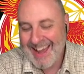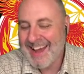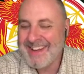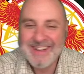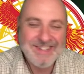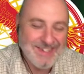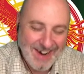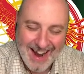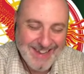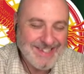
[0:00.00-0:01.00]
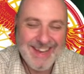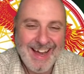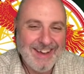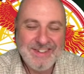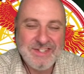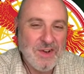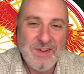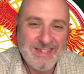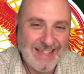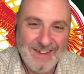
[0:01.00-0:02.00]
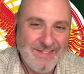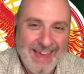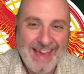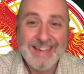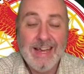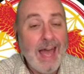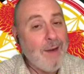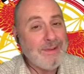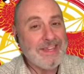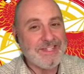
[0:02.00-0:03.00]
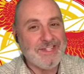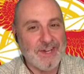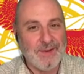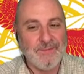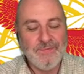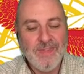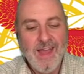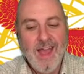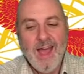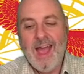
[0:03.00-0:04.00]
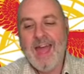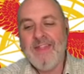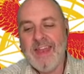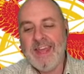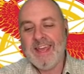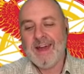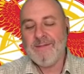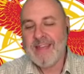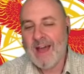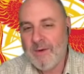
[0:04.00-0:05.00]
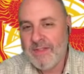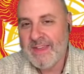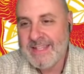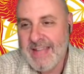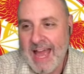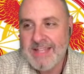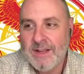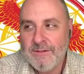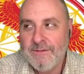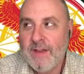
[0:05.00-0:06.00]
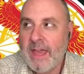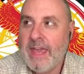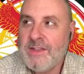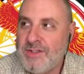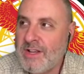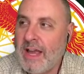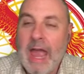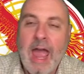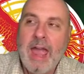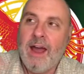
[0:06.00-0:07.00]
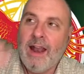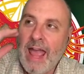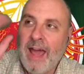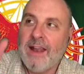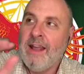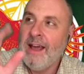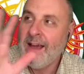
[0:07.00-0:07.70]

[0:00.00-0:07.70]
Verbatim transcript: I, I just sorry, I just I just always love that. How would this do? And then he comes out with this as if he's like, hang on, hang on.